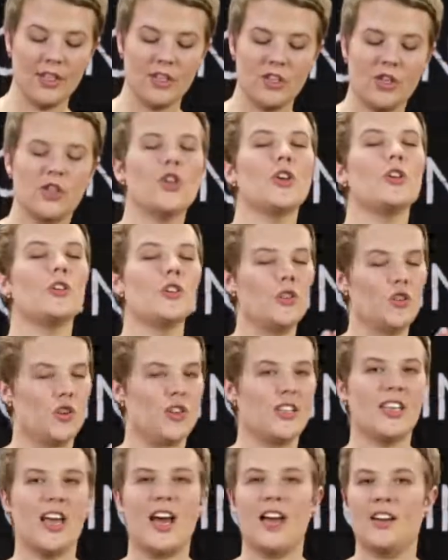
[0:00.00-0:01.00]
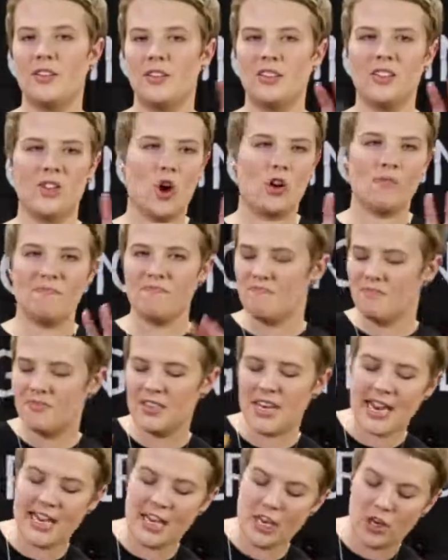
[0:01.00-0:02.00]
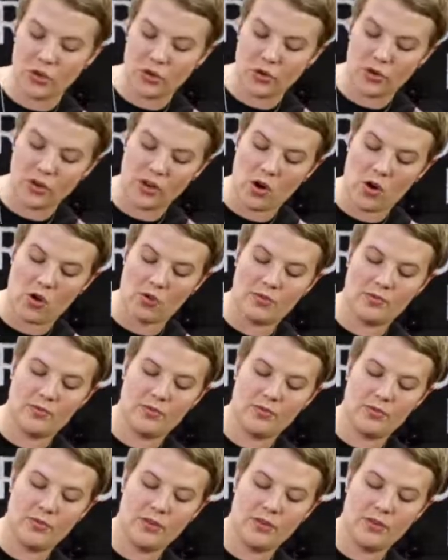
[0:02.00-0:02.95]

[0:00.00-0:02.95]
so don't stress out, it's not taking too long.